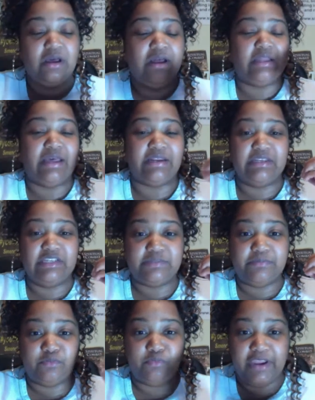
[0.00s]
A lot of
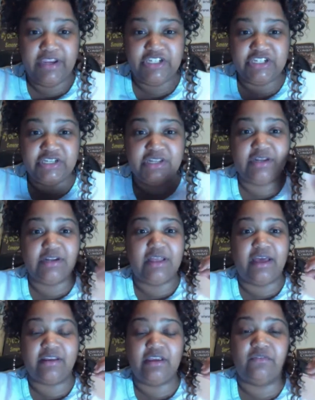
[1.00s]
inspiration and a
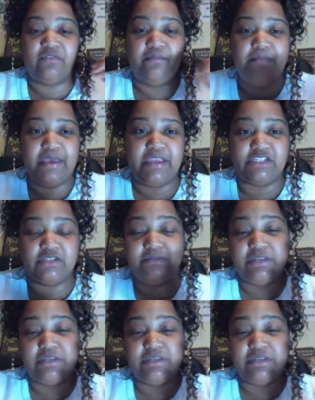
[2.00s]
lot of information.